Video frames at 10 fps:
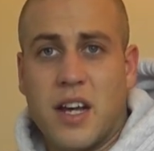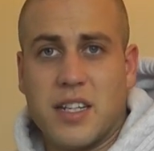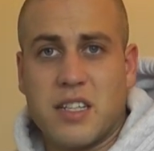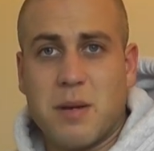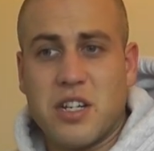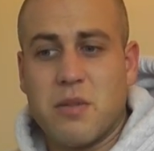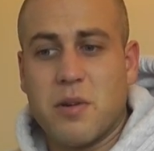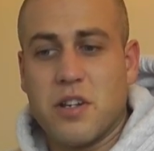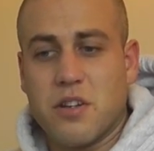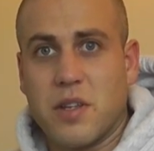and especially
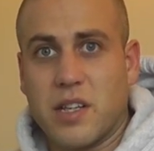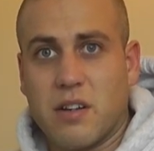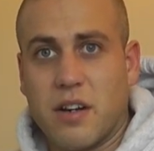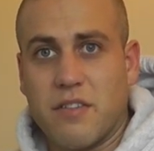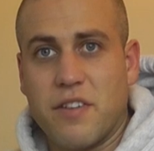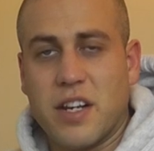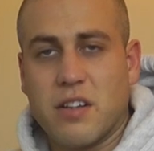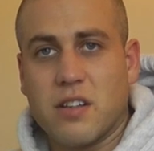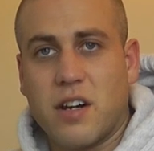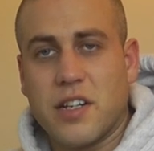when you're doing the kind of
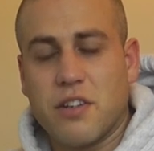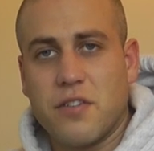videos that I do